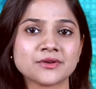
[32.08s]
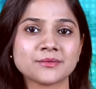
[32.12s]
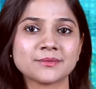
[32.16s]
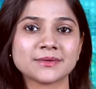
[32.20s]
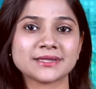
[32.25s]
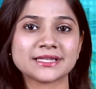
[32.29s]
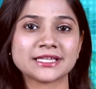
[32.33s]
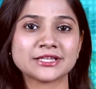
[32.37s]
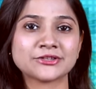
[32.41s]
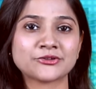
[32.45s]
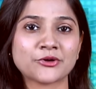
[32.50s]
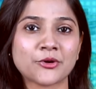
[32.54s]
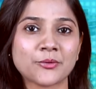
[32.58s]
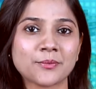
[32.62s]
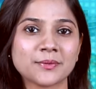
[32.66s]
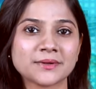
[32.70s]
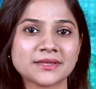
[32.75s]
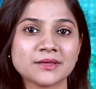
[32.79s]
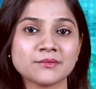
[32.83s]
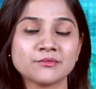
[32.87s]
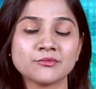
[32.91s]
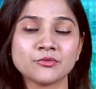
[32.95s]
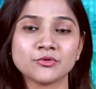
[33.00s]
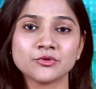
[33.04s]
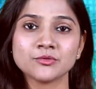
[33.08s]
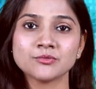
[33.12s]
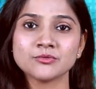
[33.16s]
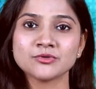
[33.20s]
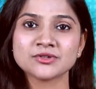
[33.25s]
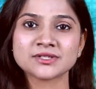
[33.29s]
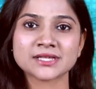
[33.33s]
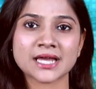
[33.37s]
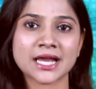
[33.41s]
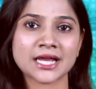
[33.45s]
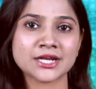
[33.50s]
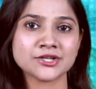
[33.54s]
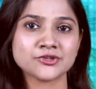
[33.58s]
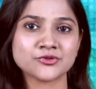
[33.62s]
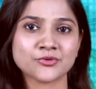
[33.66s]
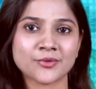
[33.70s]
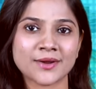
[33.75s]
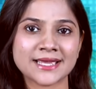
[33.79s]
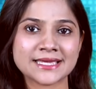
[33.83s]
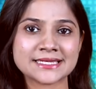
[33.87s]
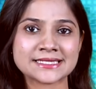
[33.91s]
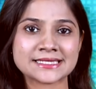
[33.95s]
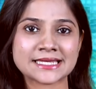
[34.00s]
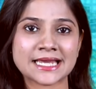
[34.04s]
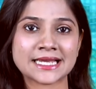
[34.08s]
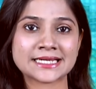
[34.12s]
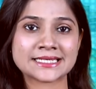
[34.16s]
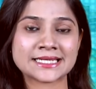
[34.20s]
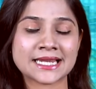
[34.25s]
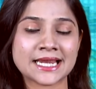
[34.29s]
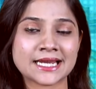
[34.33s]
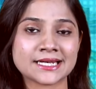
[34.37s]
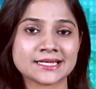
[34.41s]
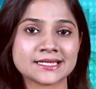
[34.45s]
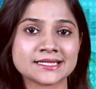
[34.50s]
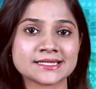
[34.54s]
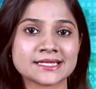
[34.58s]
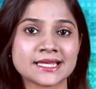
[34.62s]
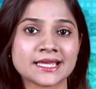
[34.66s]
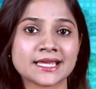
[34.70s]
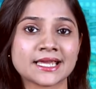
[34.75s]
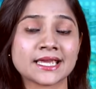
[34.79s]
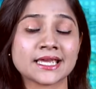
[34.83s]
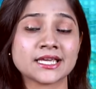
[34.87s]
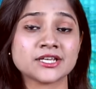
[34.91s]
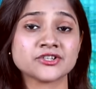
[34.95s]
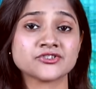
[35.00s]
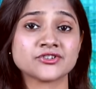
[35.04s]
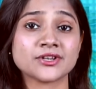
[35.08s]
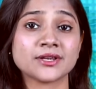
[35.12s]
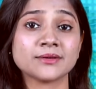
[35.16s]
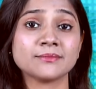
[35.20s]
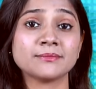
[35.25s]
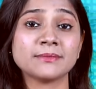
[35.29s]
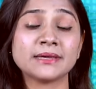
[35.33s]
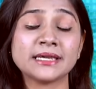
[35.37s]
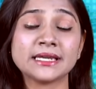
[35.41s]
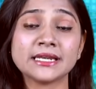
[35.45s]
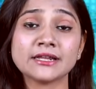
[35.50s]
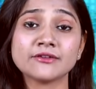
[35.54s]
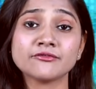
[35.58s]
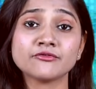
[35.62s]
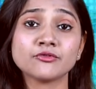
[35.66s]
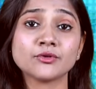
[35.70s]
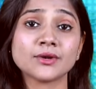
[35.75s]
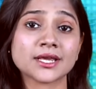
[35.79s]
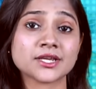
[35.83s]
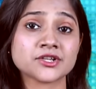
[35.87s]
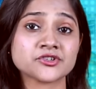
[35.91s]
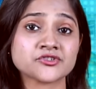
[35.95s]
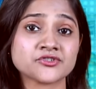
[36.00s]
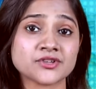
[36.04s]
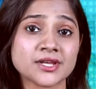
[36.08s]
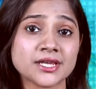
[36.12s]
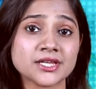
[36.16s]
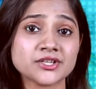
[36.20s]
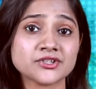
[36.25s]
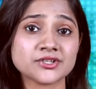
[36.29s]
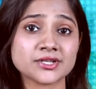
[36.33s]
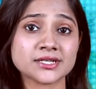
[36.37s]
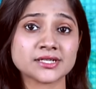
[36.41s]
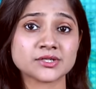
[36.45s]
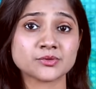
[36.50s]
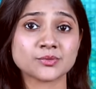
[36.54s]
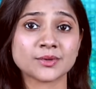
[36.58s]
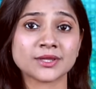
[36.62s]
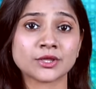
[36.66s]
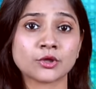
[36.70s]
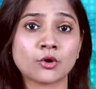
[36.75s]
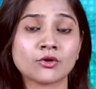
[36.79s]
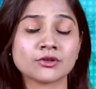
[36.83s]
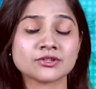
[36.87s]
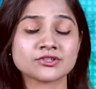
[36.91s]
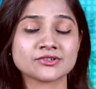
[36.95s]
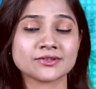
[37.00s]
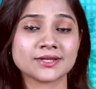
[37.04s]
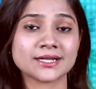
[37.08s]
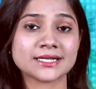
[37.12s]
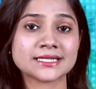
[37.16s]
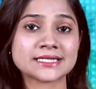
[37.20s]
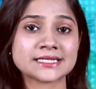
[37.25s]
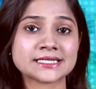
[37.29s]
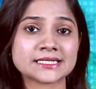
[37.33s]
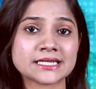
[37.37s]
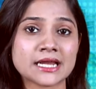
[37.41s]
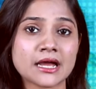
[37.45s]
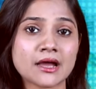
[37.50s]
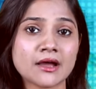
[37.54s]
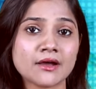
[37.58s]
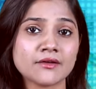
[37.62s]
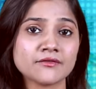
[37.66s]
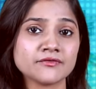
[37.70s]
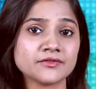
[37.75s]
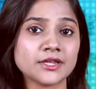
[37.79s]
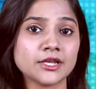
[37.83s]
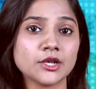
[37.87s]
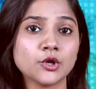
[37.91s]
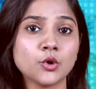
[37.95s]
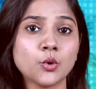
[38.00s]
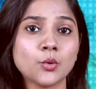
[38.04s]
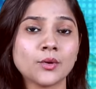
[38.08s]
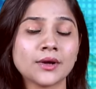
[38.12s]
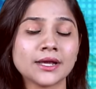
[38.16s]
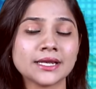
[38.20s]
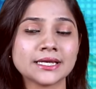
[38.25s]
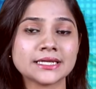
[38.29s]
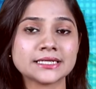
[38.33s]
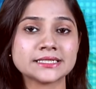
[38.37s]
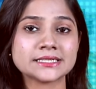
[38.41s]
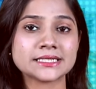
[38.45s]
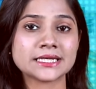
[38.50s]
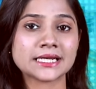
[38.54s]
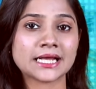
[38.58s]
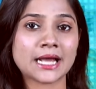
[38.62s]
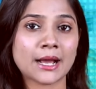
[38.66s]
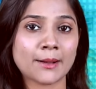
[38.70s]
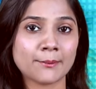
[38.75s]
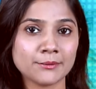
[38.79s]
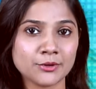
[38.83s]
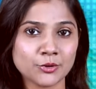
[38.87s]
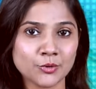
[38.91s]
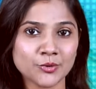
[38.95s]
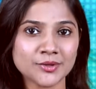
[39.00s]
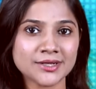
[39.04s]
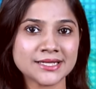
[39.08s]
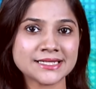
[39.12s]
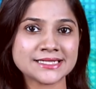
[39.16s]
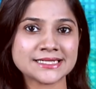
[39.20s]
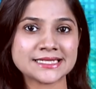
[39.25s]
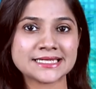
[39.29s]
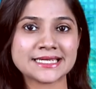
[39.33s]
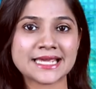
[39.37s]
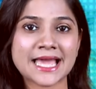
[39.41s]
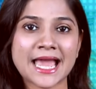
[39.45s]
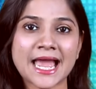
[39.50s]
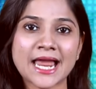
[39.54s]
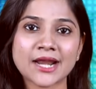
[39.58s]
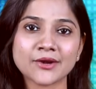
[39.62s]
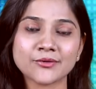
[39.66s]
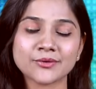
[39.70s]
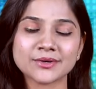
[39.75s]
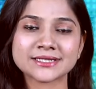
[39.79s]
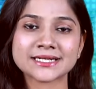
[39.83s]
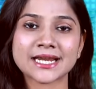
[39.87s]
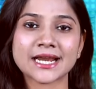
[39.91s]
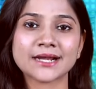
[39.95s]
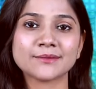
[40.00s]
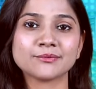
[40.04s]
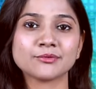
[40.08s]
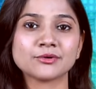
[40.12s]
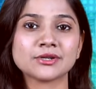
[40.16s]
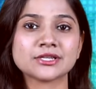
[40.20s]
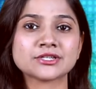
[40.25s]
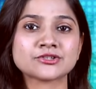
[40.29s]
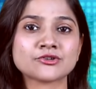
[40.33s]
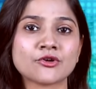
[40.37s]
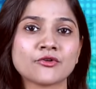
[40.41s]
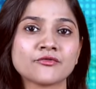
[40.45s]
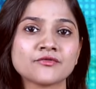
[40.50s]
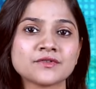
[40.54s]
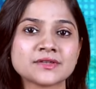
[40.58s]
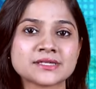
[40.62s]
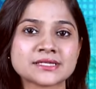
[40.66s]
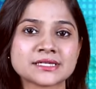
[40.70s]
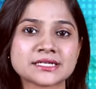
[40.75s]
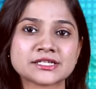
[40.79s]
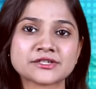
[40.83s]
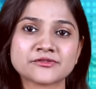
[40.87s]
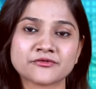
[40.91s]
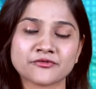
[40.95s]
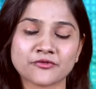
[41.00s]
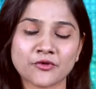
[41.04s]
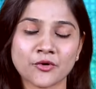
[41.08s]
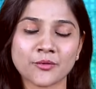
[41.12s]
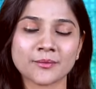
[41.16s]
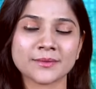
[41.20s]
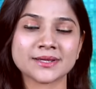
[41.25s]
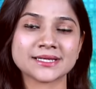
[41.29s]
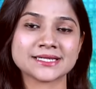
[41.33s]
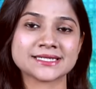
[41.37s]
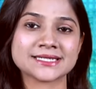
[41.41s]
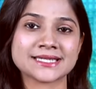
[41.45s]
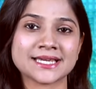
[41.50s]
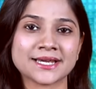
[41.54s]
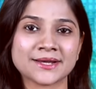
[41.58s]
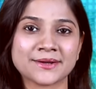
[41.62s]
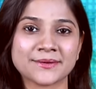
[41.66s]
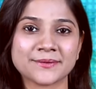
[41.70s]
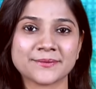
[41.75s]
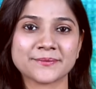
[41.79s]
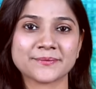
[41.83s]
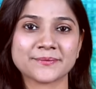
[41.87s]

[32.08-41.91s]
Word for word: Srimati Draupadi Murmu's address, attendees engaged in meaningful exchanges with consulate staff, the local Indian community and retired police officers from India.